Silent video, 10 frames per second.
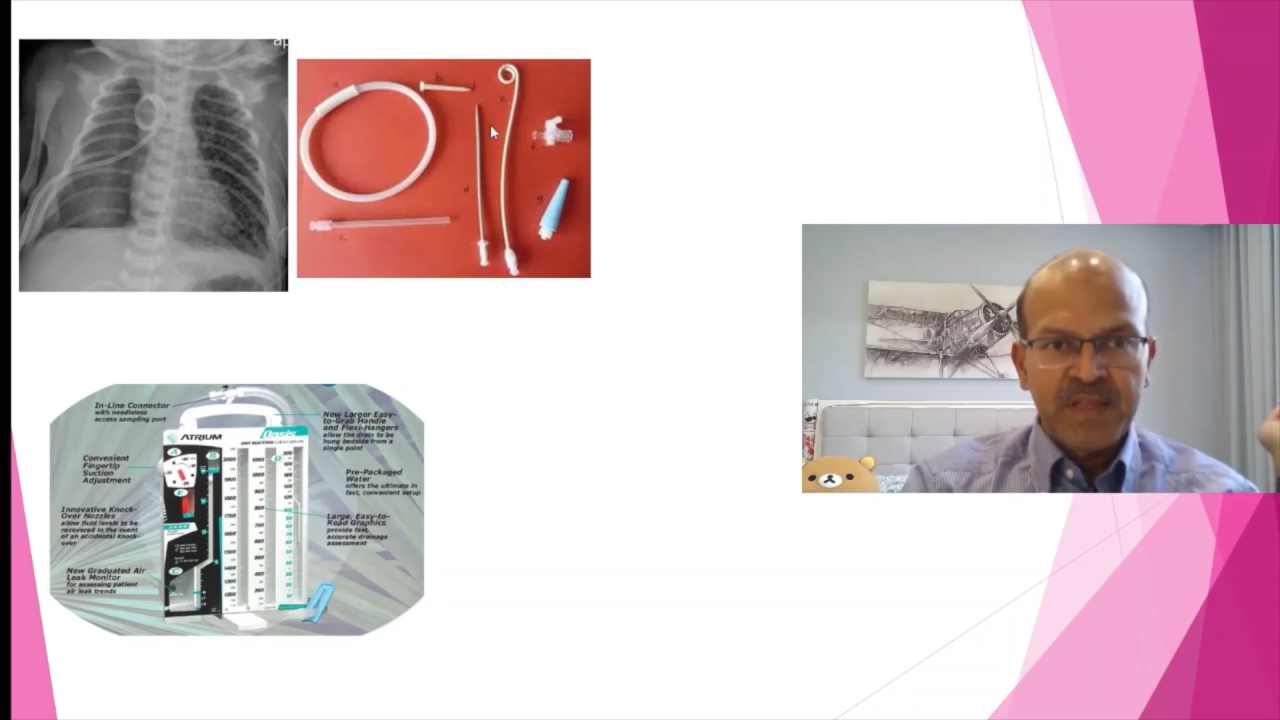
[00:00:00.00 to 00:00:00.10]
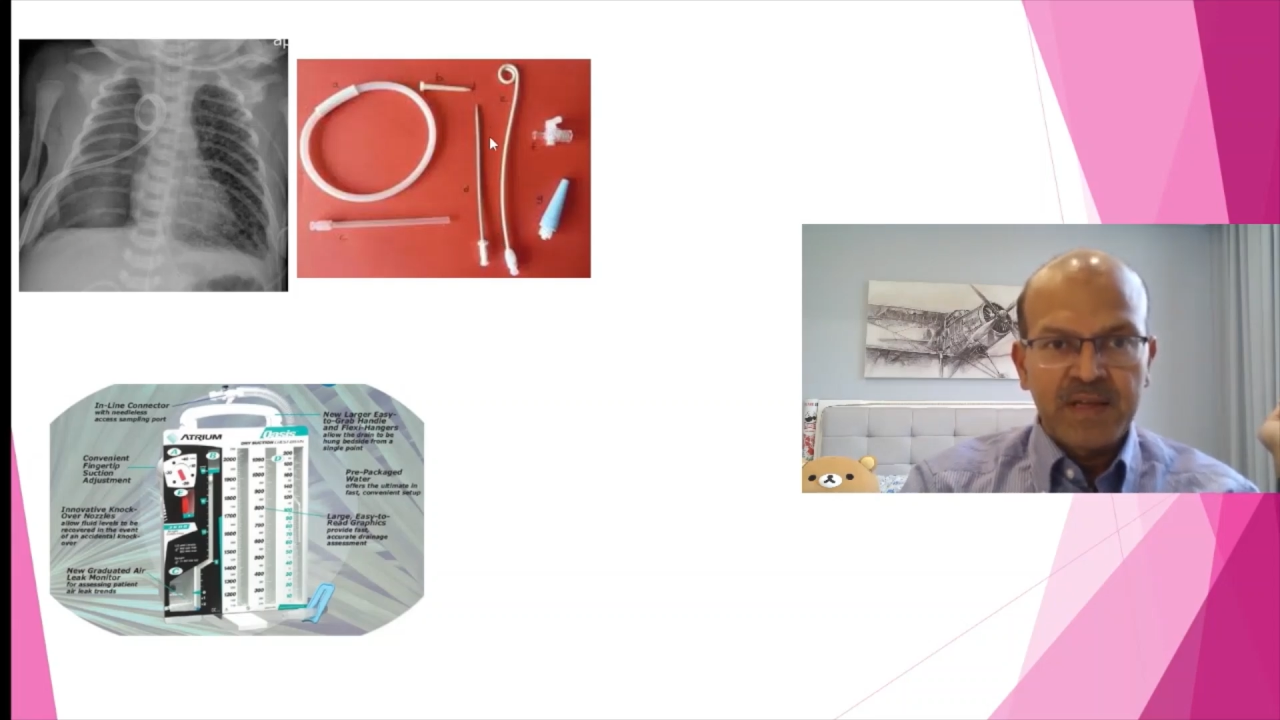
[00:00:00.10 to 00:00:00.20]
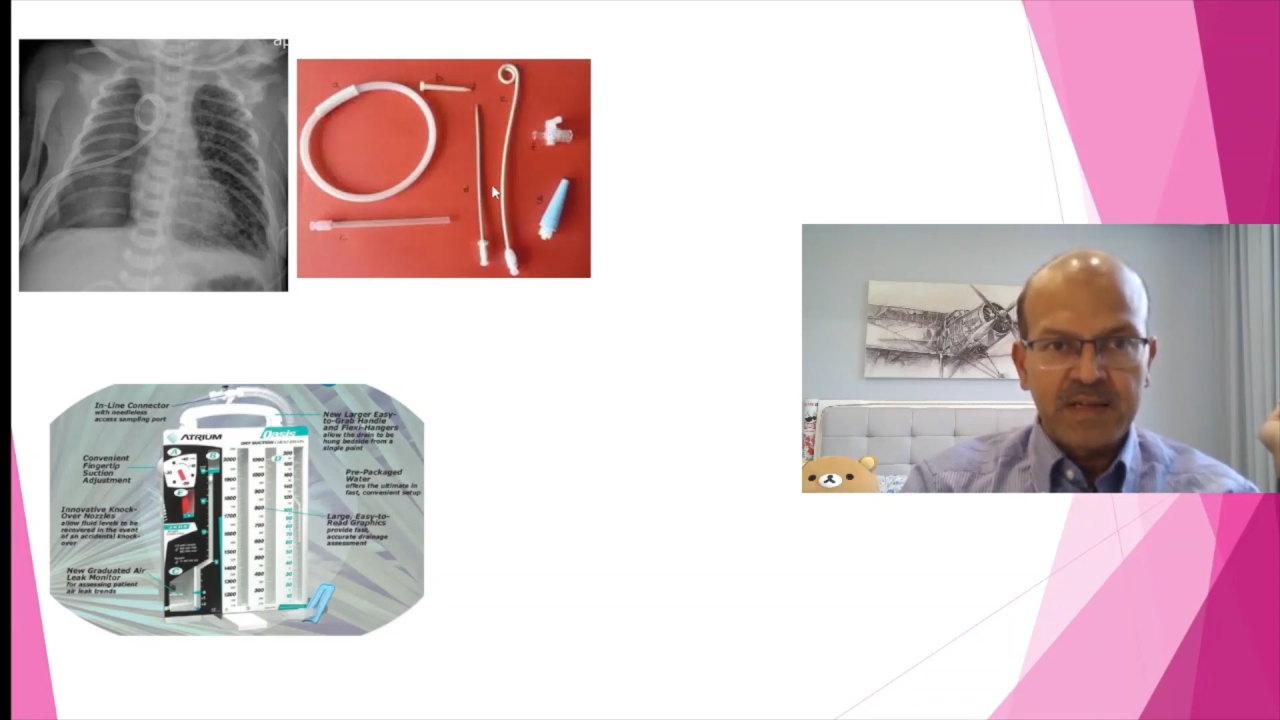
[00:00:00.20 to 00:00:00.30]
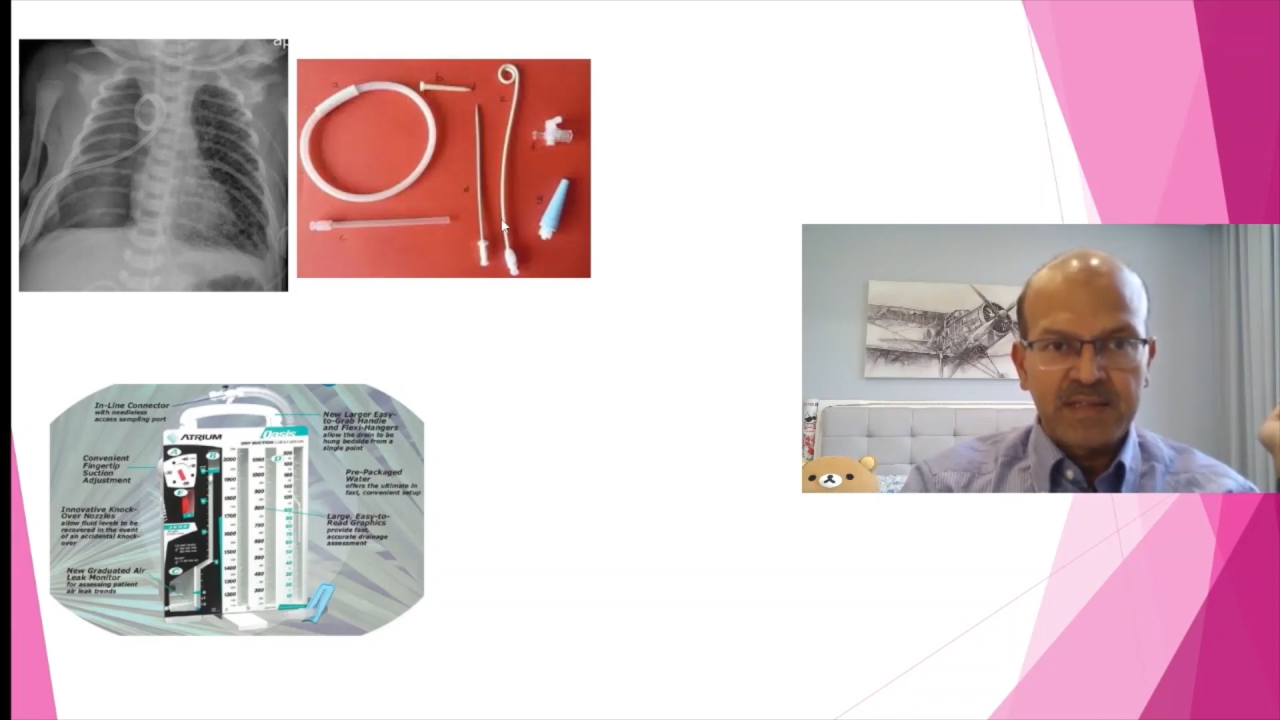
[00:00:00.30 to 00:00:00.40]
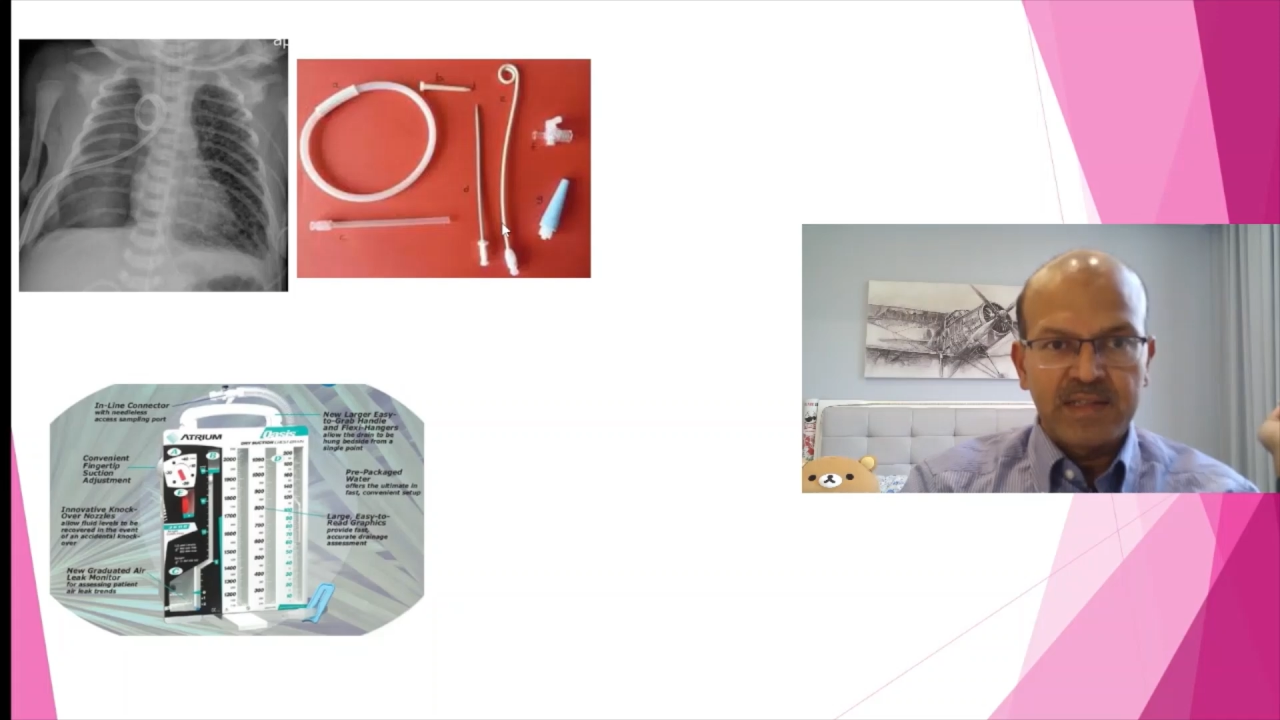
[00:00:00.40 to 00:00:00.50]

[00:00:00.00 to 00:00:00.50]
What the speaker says: And